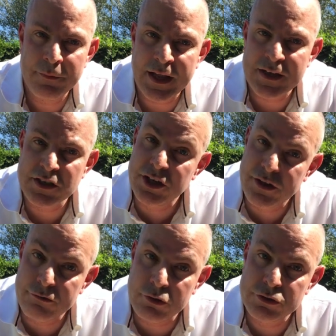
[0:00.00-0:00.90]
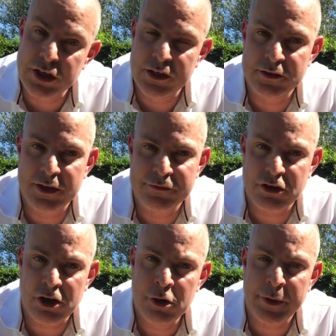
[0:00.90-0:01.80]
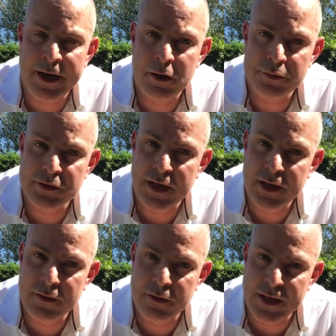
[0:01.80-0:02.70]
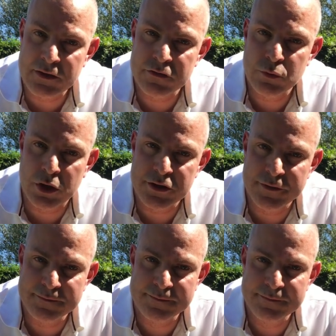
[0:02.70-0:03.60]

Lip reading: That's another alternative. So I hope it helps, and thanks for watching.